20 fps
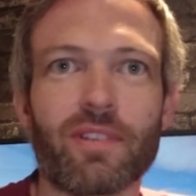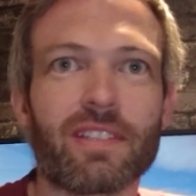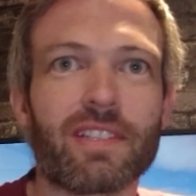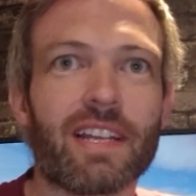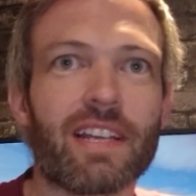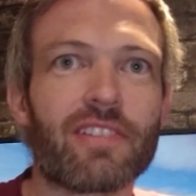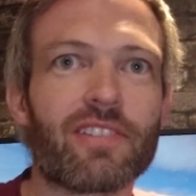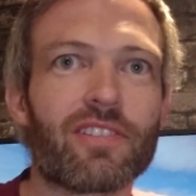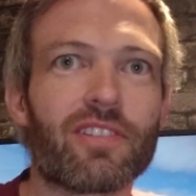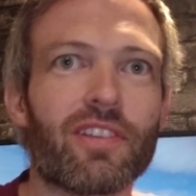It's an
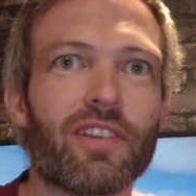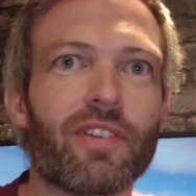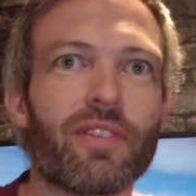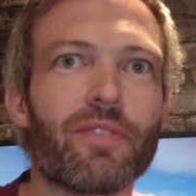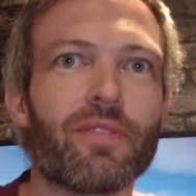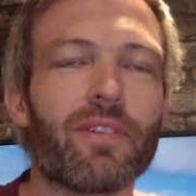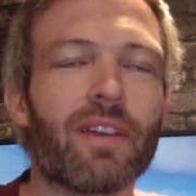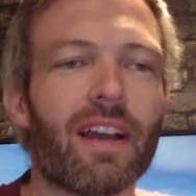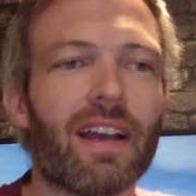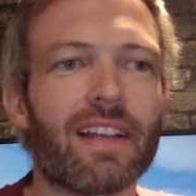
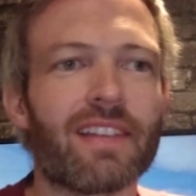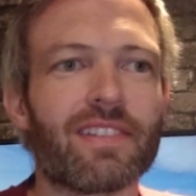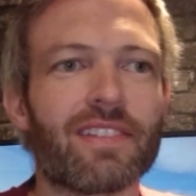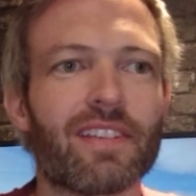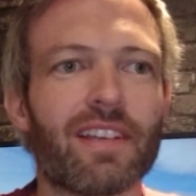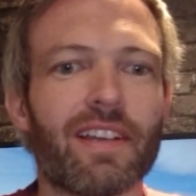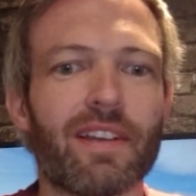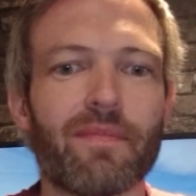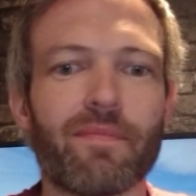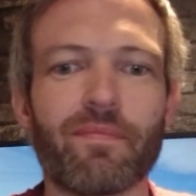S2,
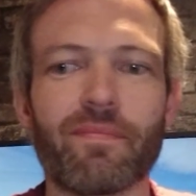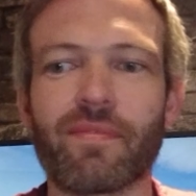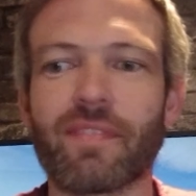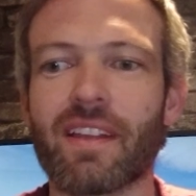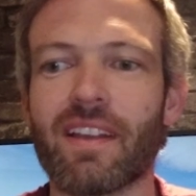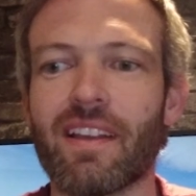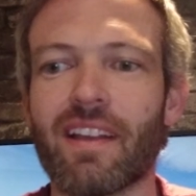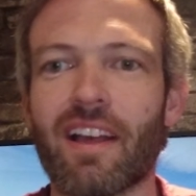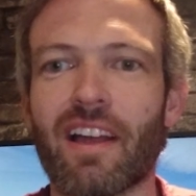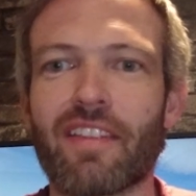and
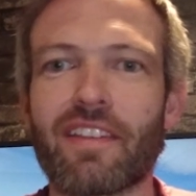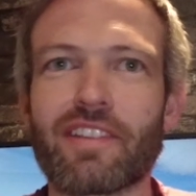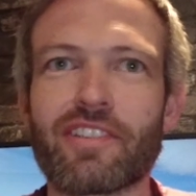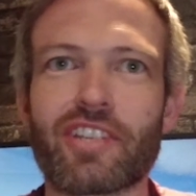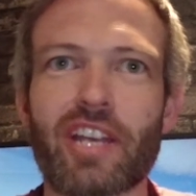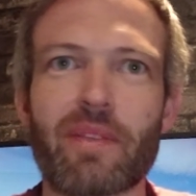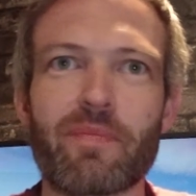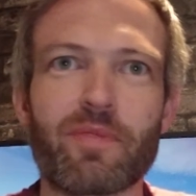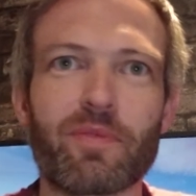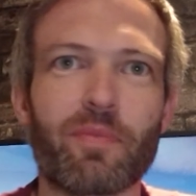I think
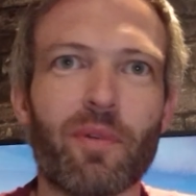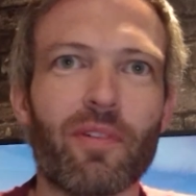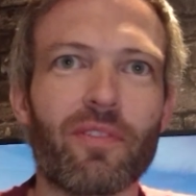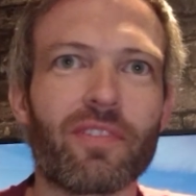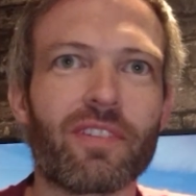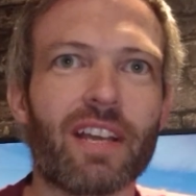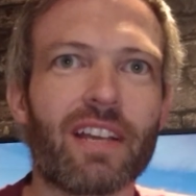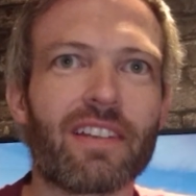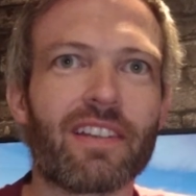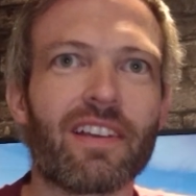James
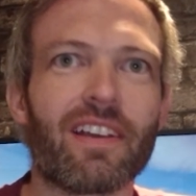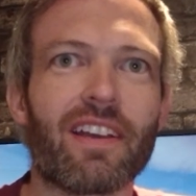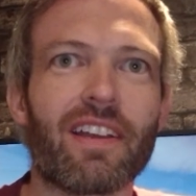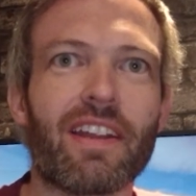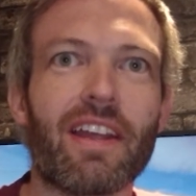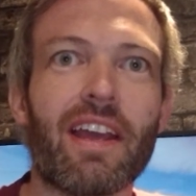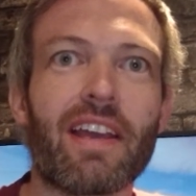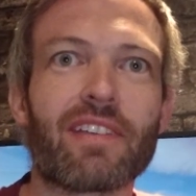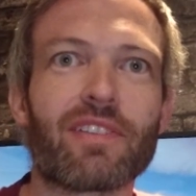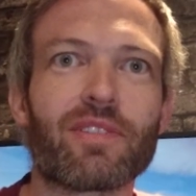Bond had an
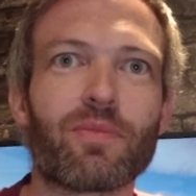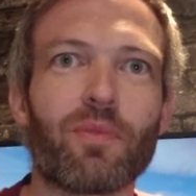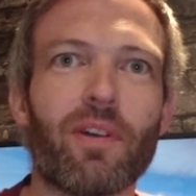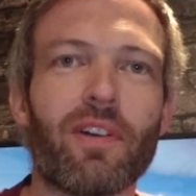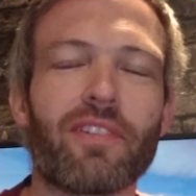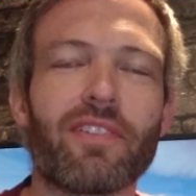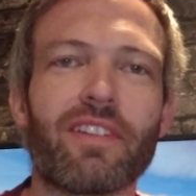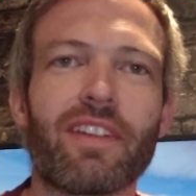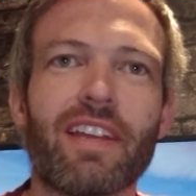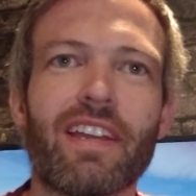
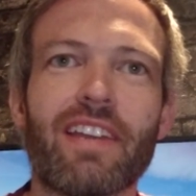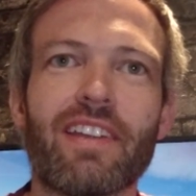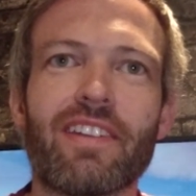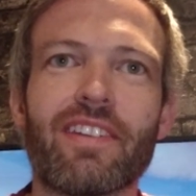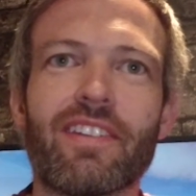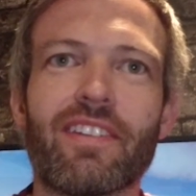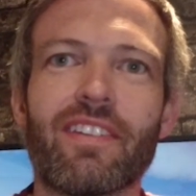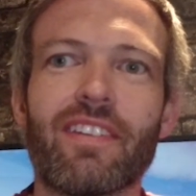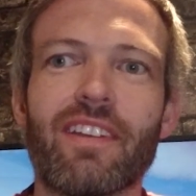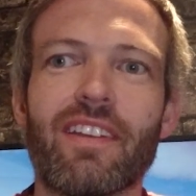S1
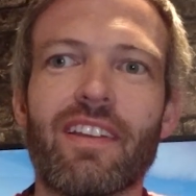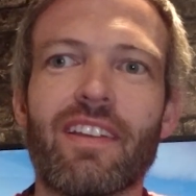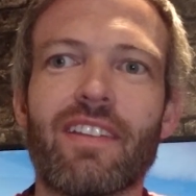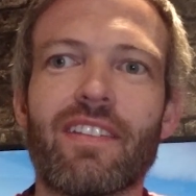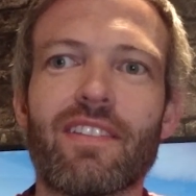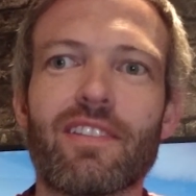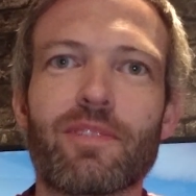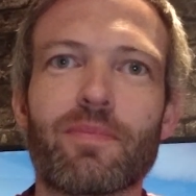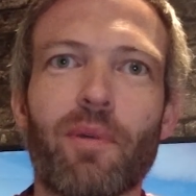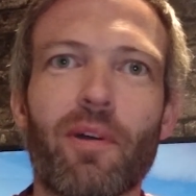in
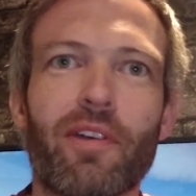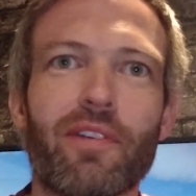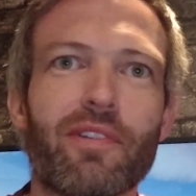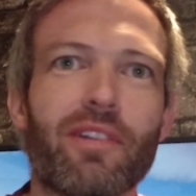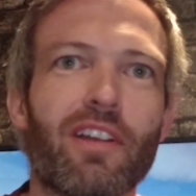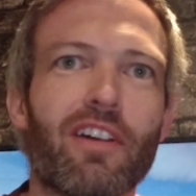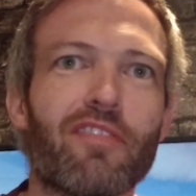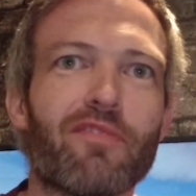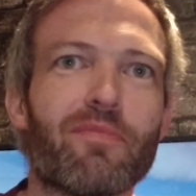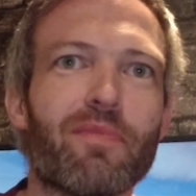The Spy Who
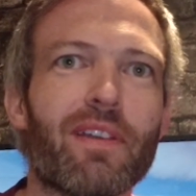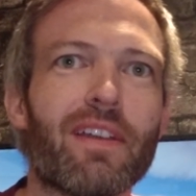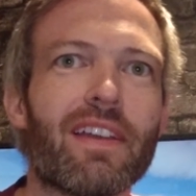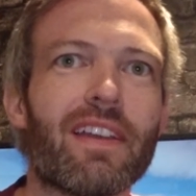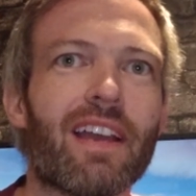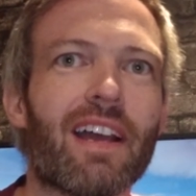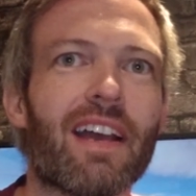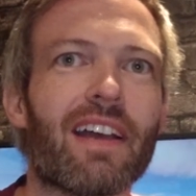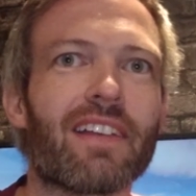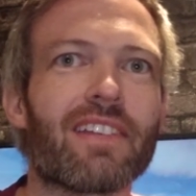Loved
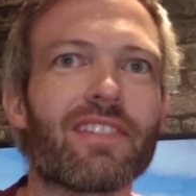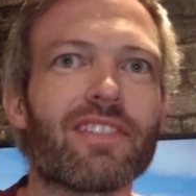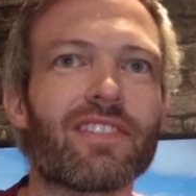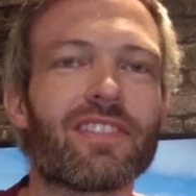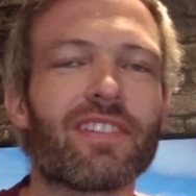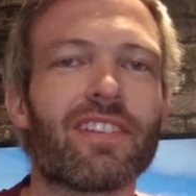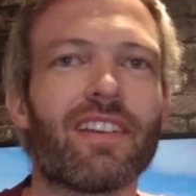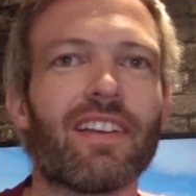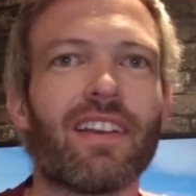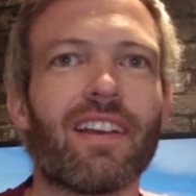Me,
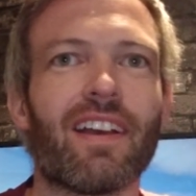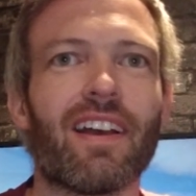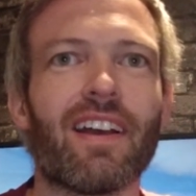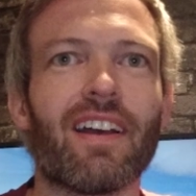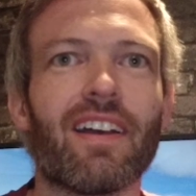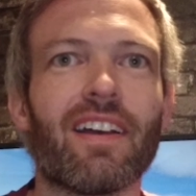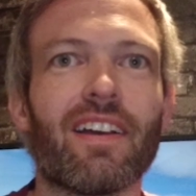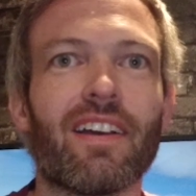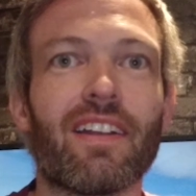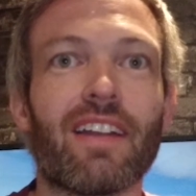and
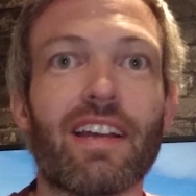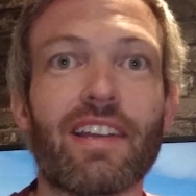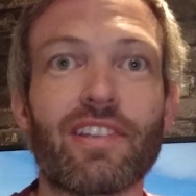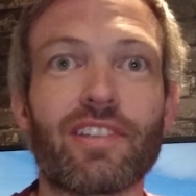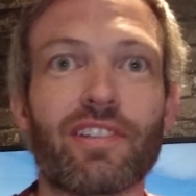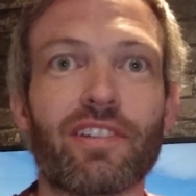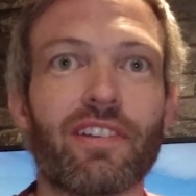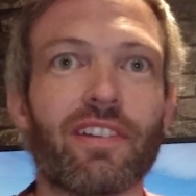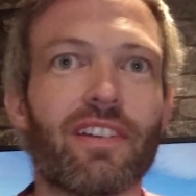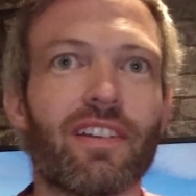
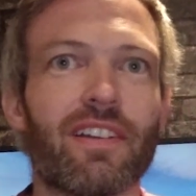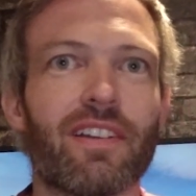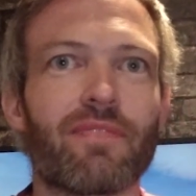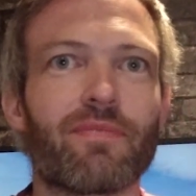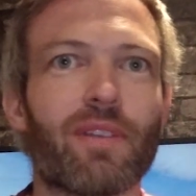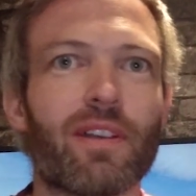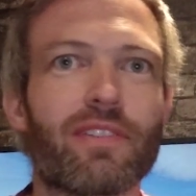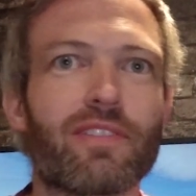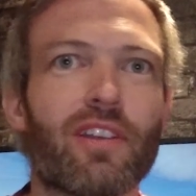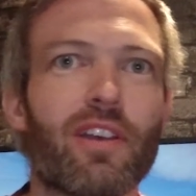
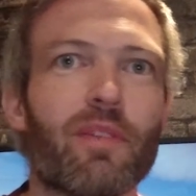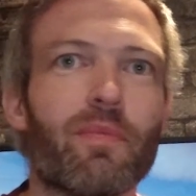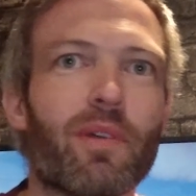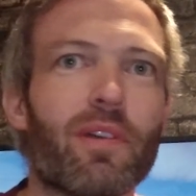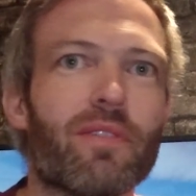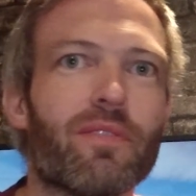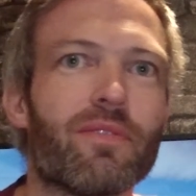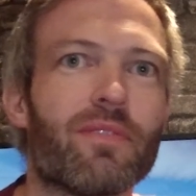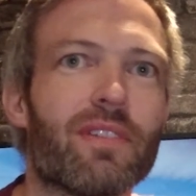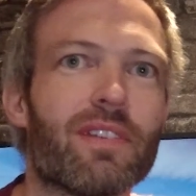later a
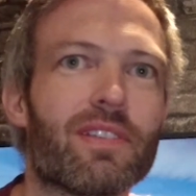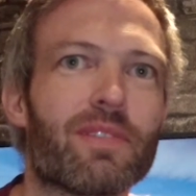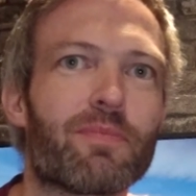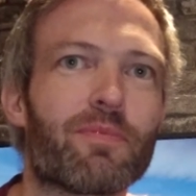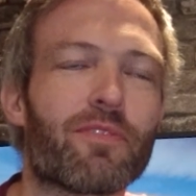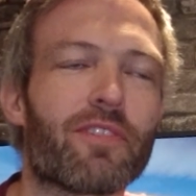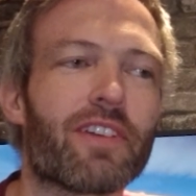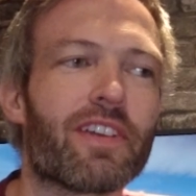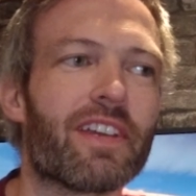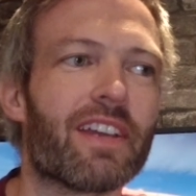Turbo
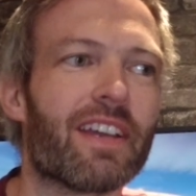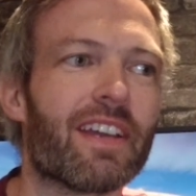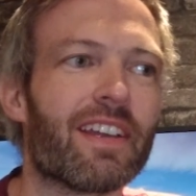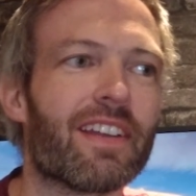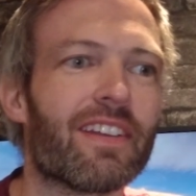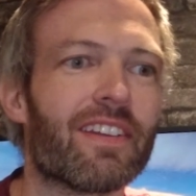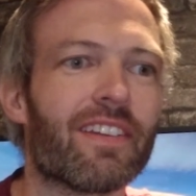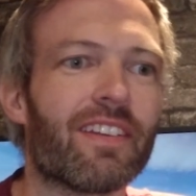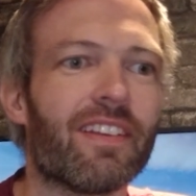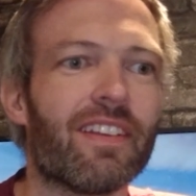Esprit
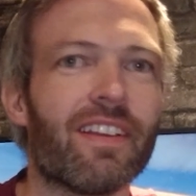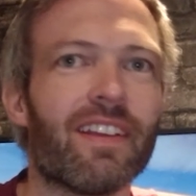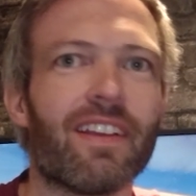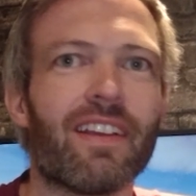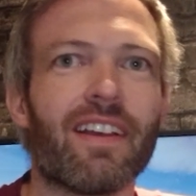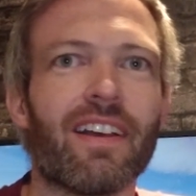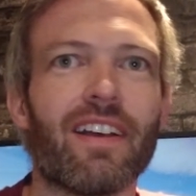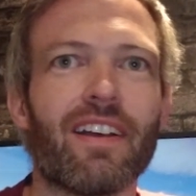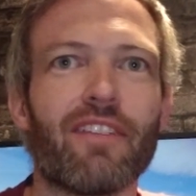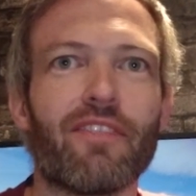in
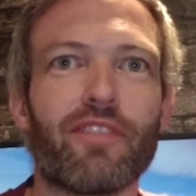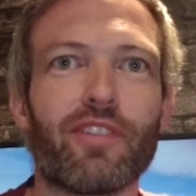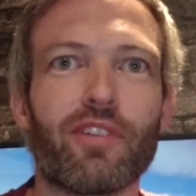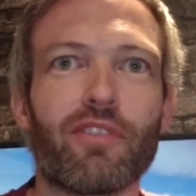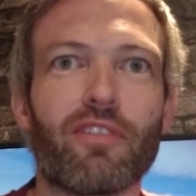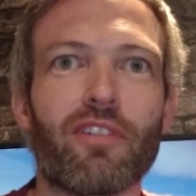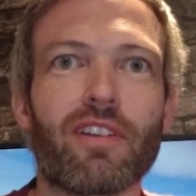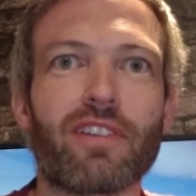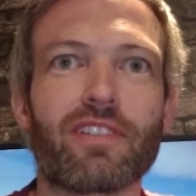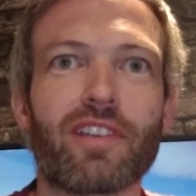For
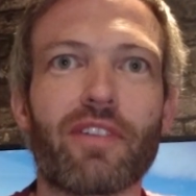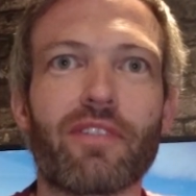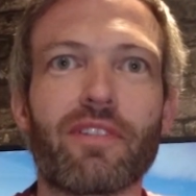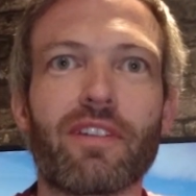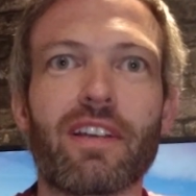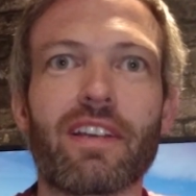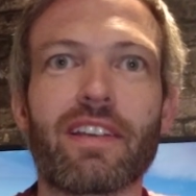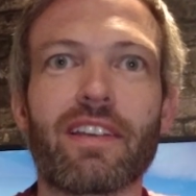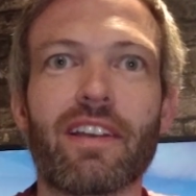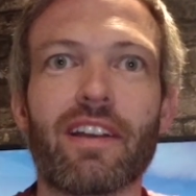Your Eyes
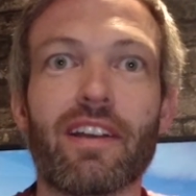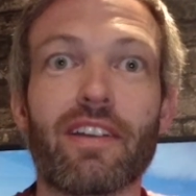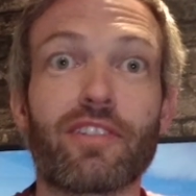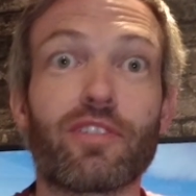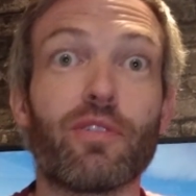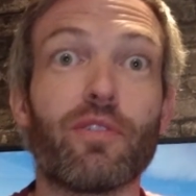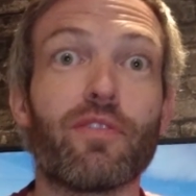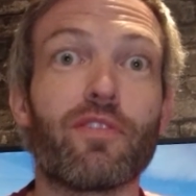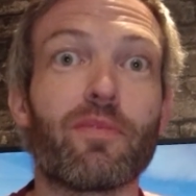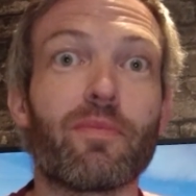Only.
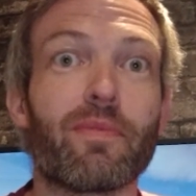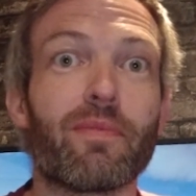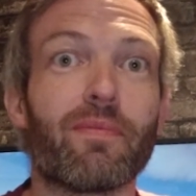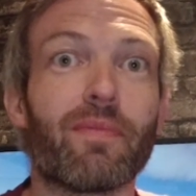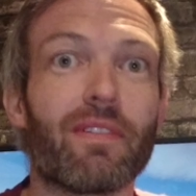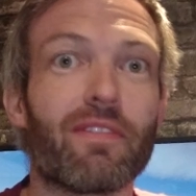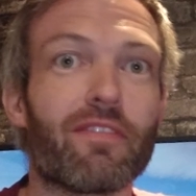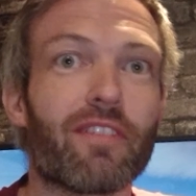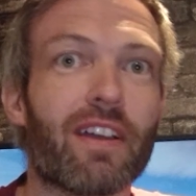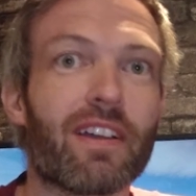Two of them,
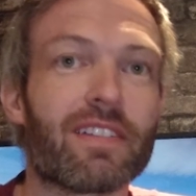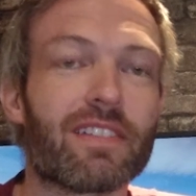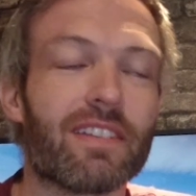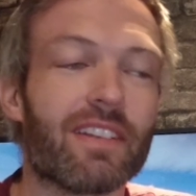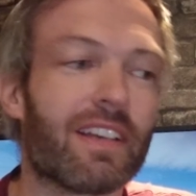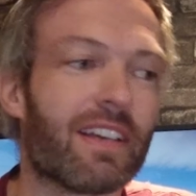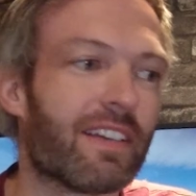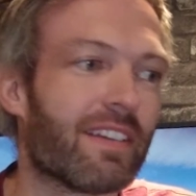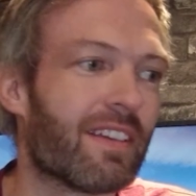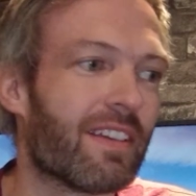in fact, in
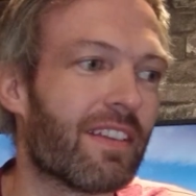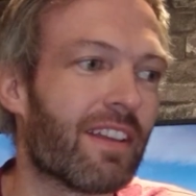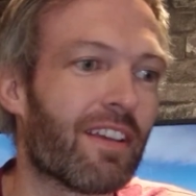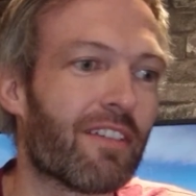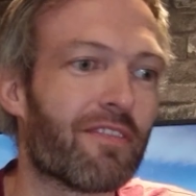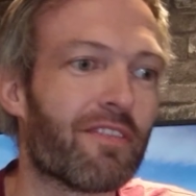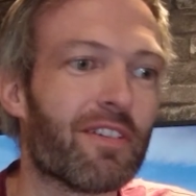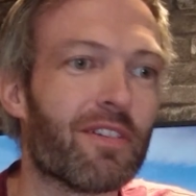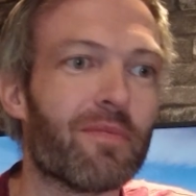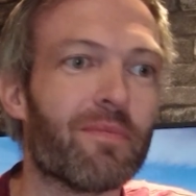
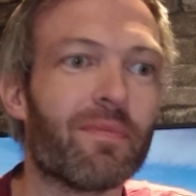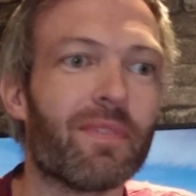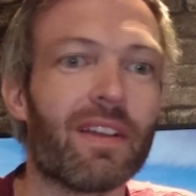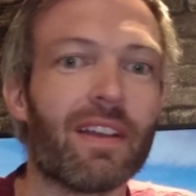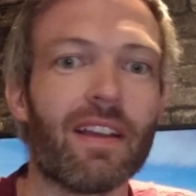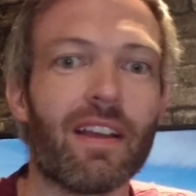that film.